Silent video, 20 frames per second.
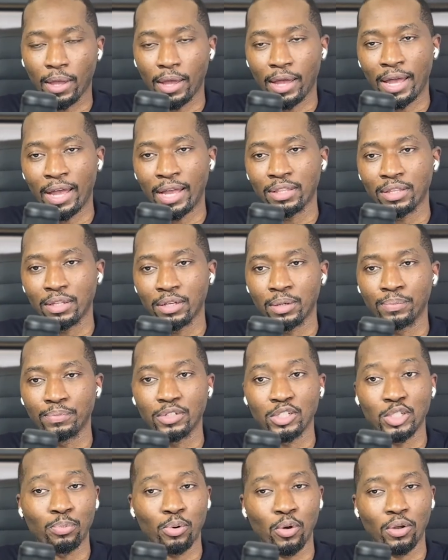And
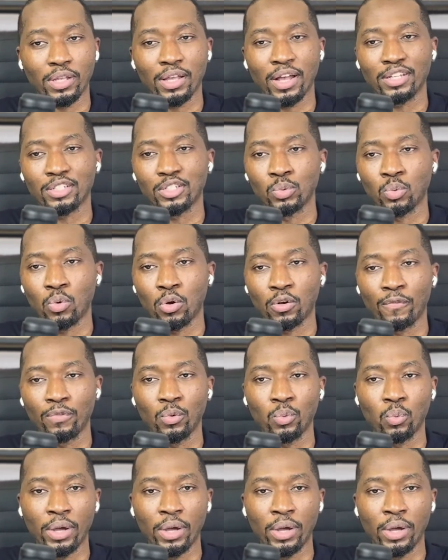this podcast is one of the